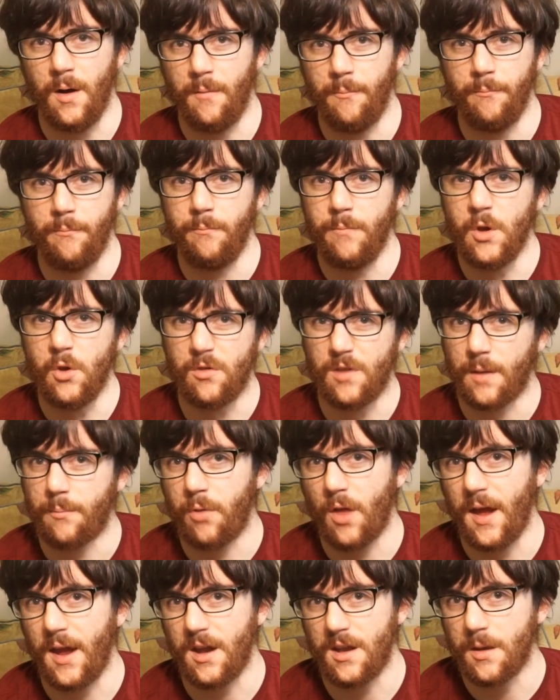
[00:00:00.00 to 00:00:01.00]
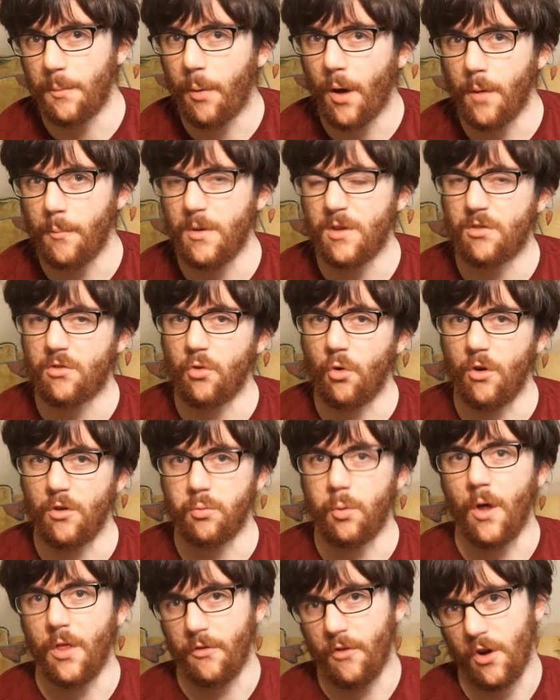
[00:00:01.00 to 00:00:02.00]
music playing in department stores
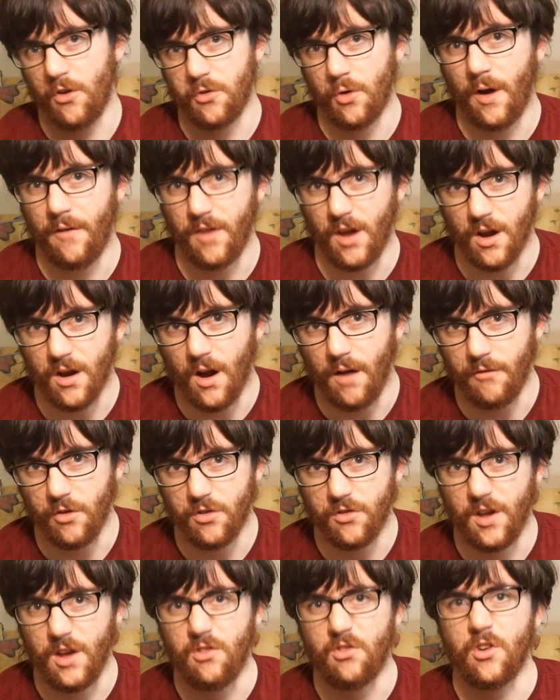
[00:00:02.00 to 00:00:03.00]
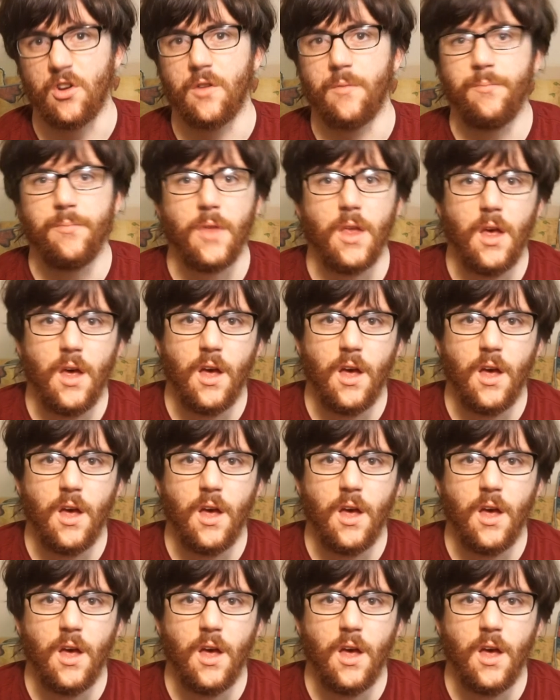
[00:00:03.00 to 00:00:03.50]
while they're also having a conversation.